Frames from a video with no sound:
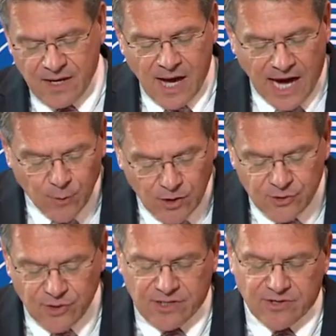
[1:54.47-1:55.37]
I want
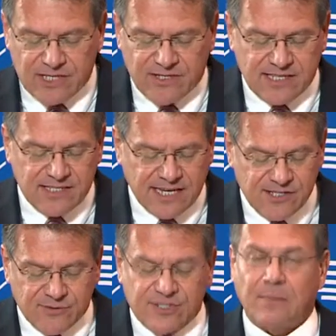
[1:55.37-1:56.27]
to increase their sense
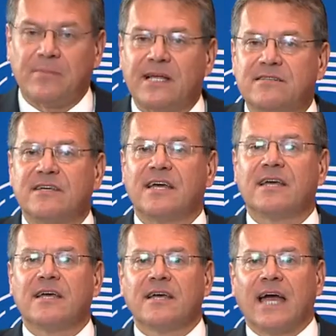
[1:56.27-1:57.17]
of stability
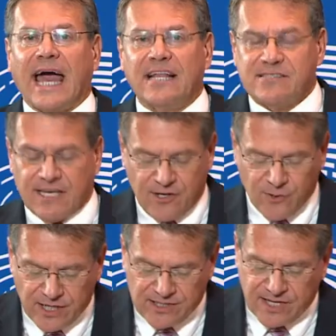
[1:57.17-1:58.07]
and
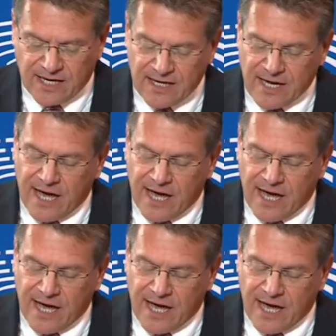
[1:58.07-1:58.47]
security,